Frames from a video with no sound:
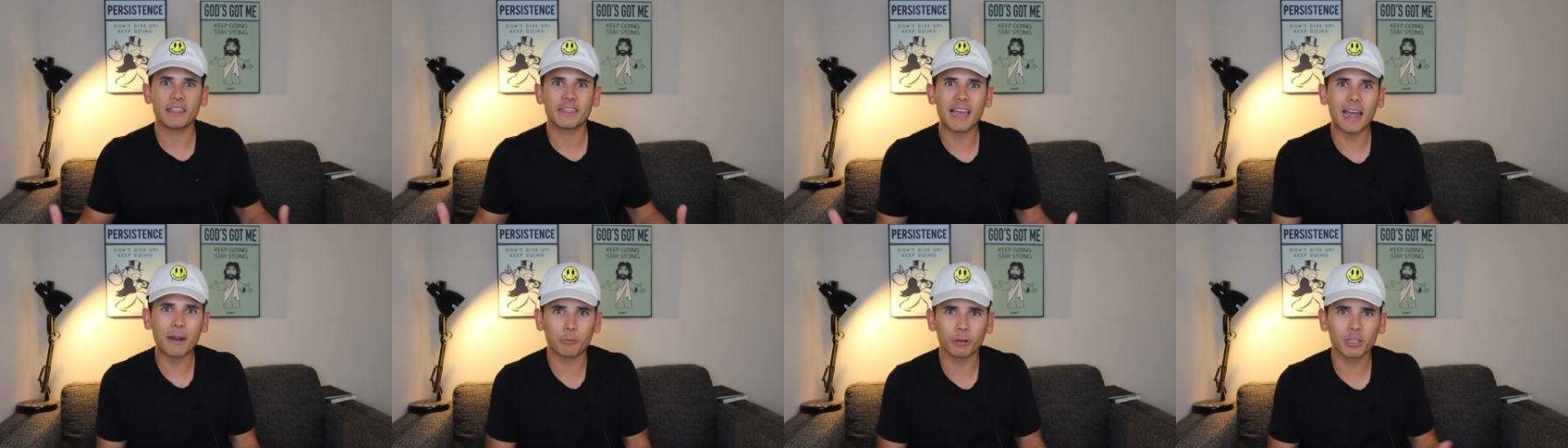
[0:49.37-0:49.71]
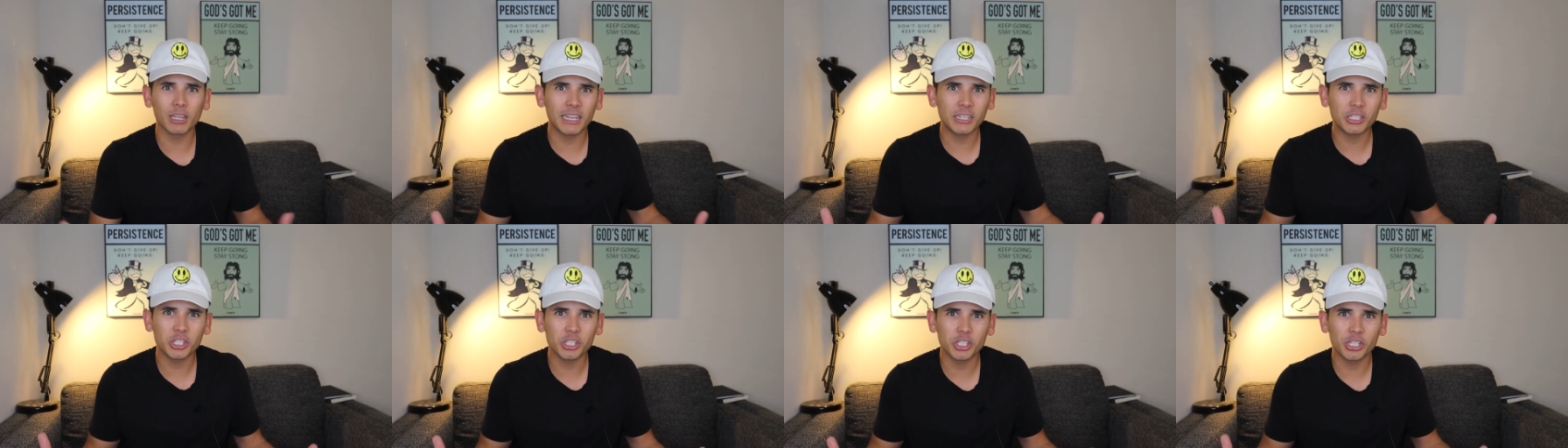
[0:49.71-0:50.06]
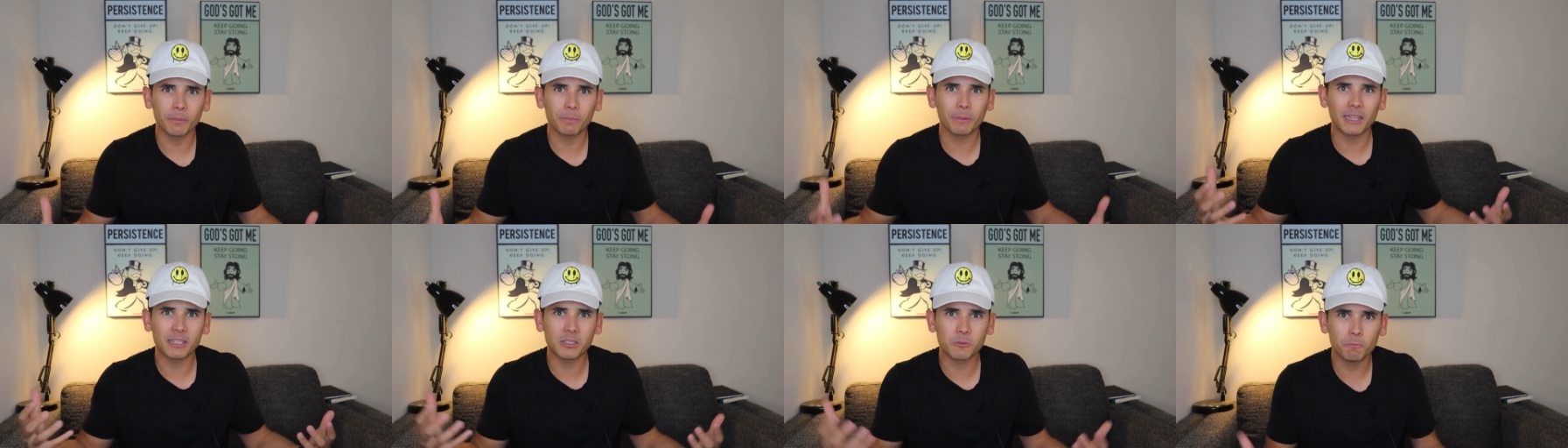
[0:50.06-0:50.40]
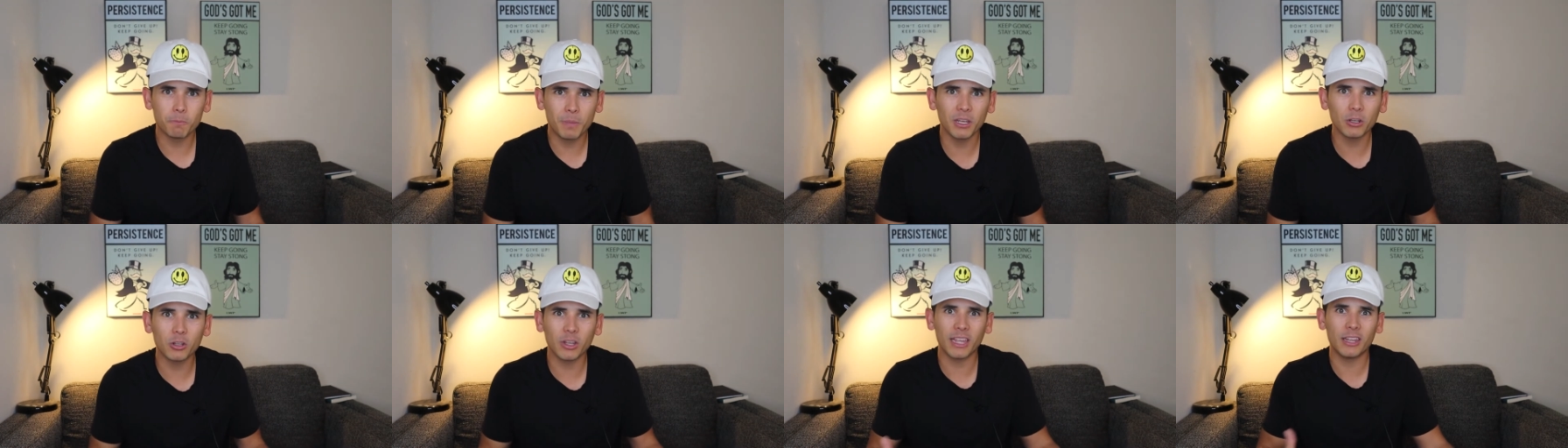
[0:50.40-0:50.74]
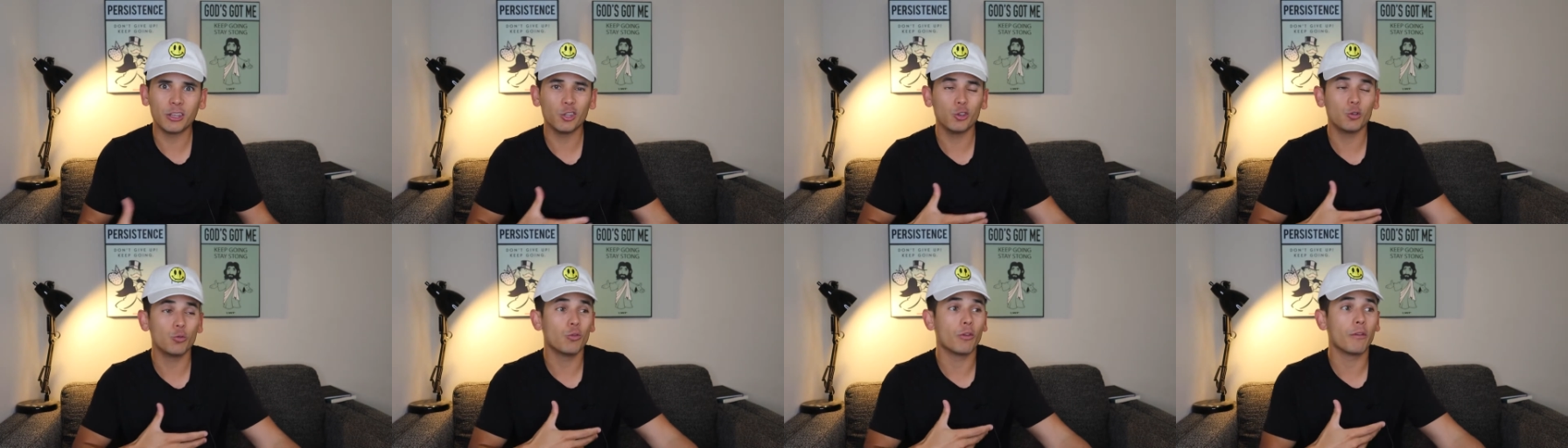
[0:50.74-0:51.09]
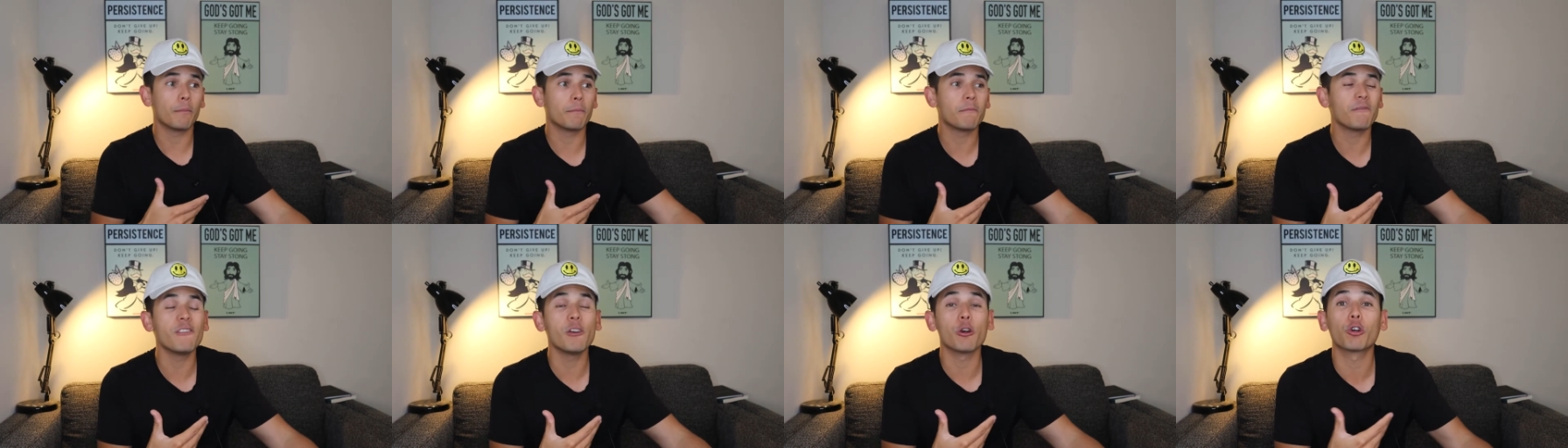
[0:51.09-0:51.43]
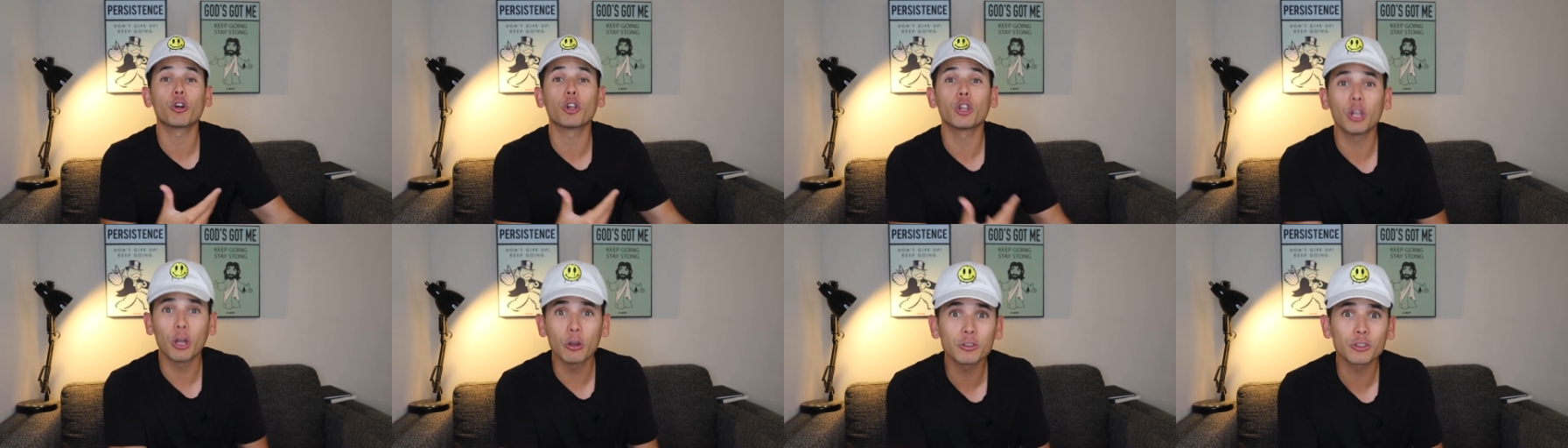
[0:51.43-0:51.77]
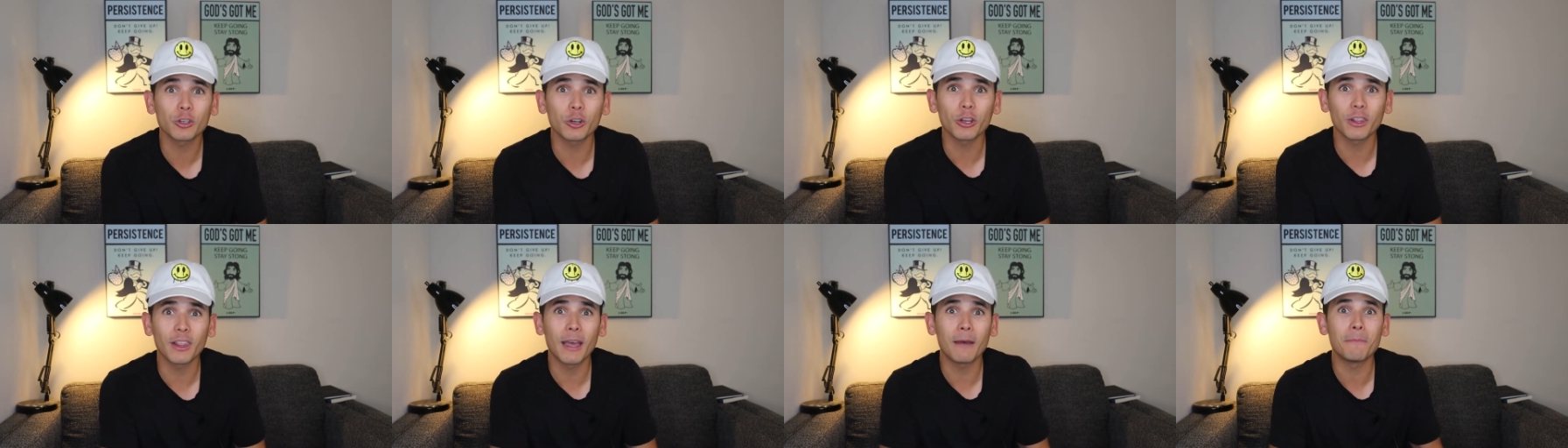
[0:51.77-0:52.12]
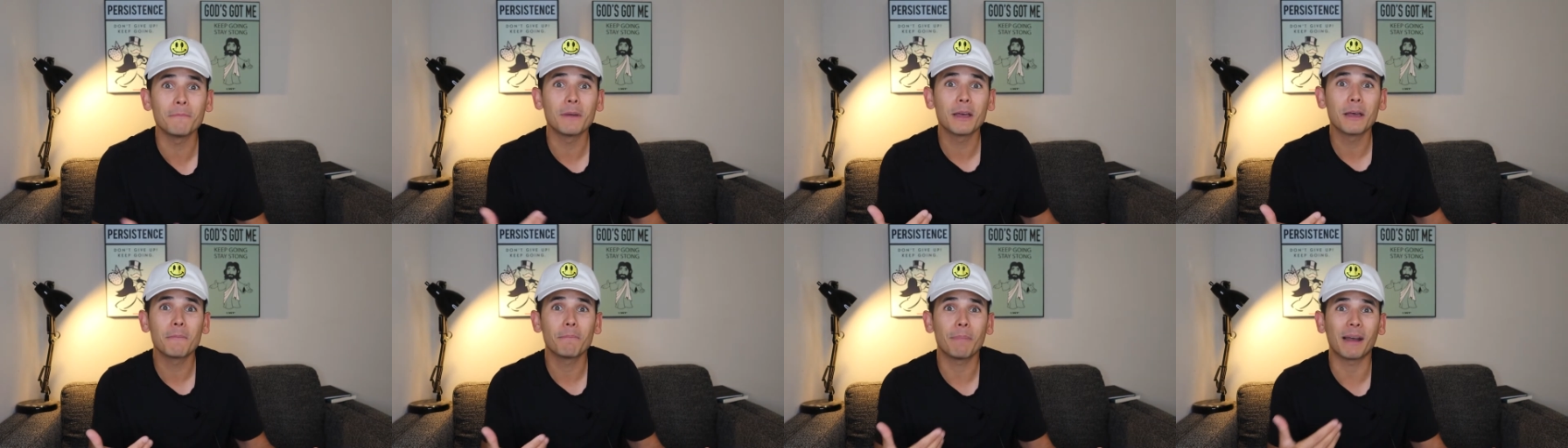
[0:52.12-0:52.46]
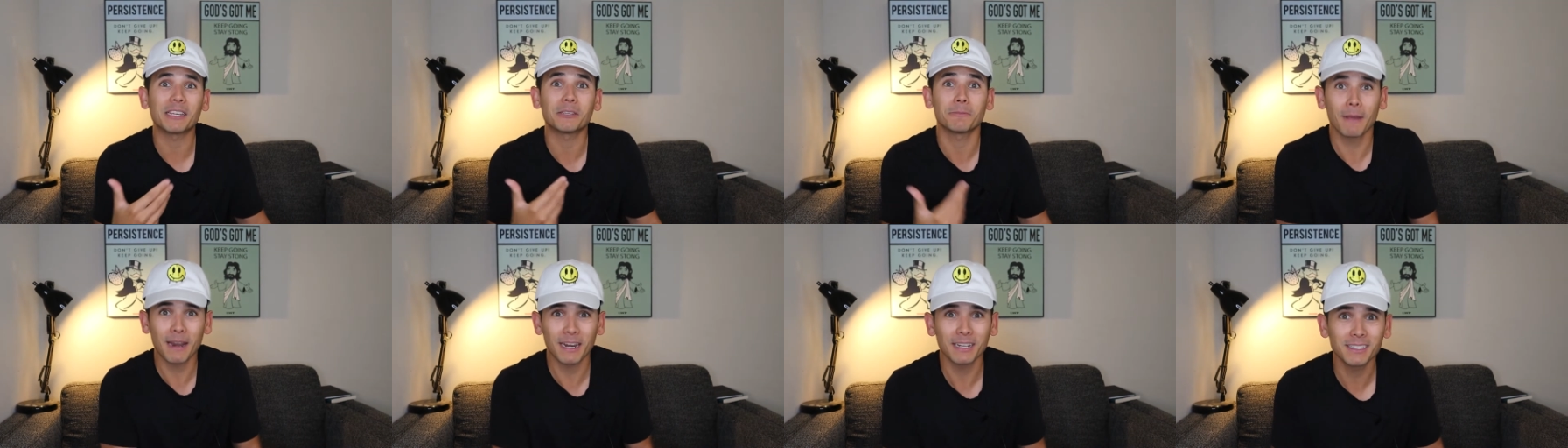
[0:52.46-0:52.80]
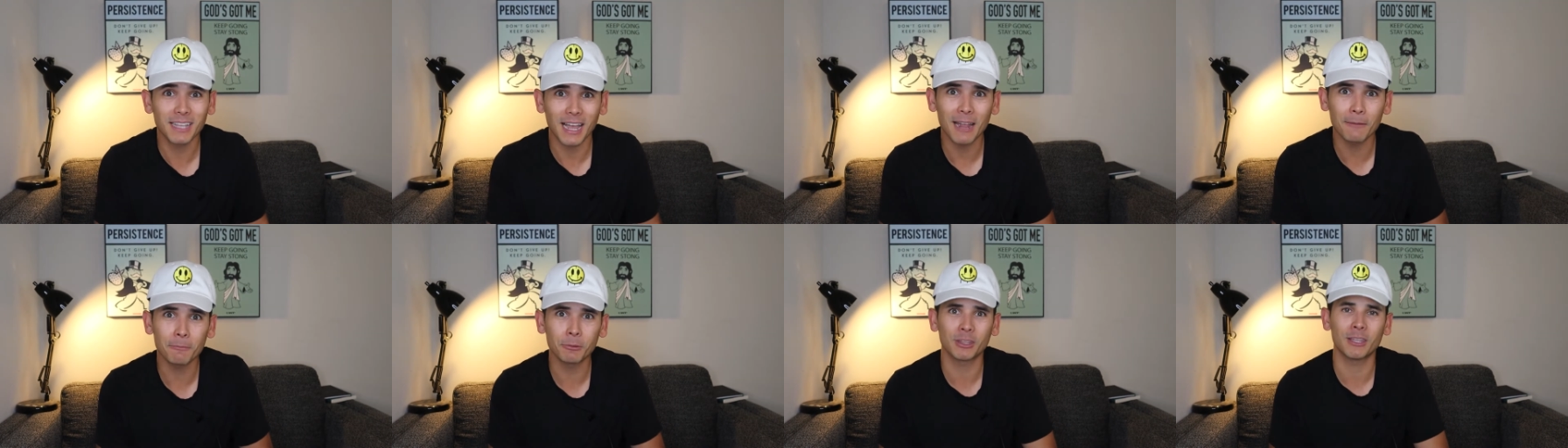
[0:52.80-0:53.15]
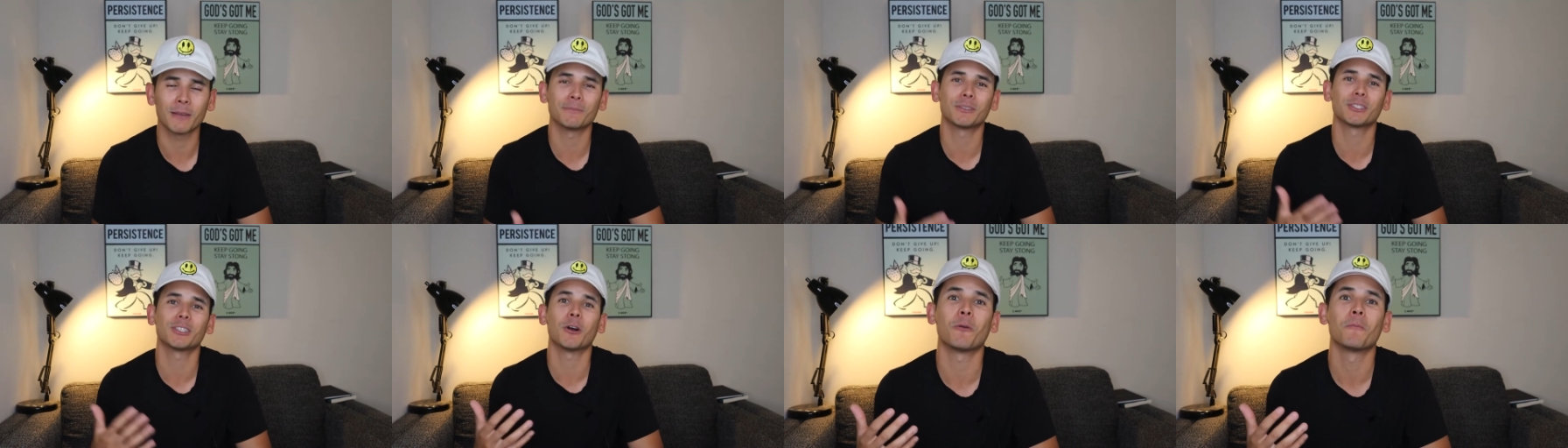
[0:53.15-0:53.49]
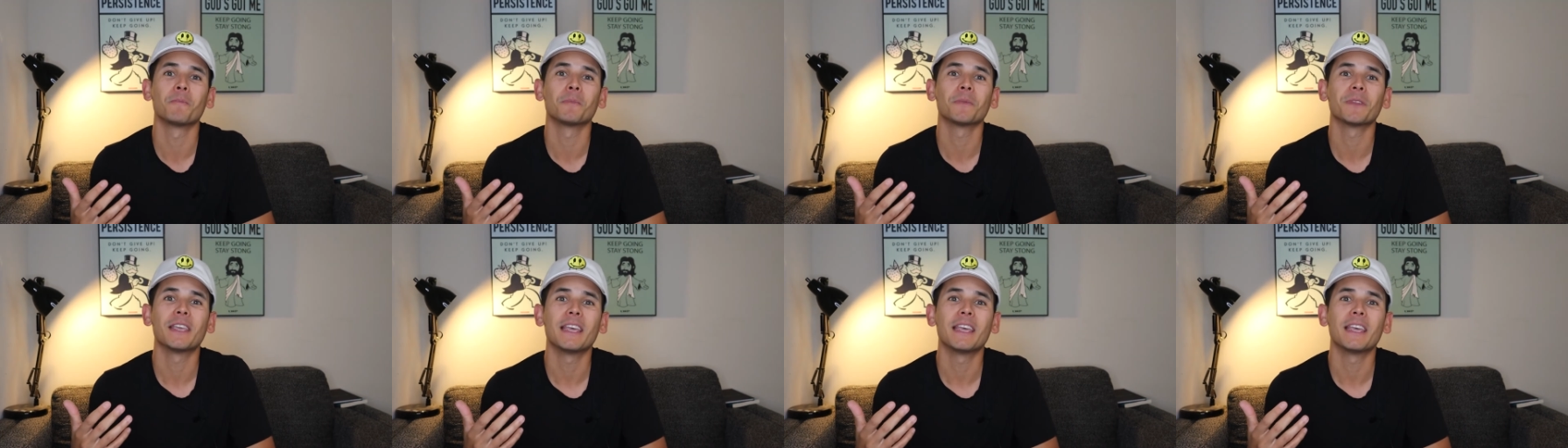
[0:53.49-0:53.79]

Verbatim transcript: that relationship gets built and you feel closer to them by spending time with them. So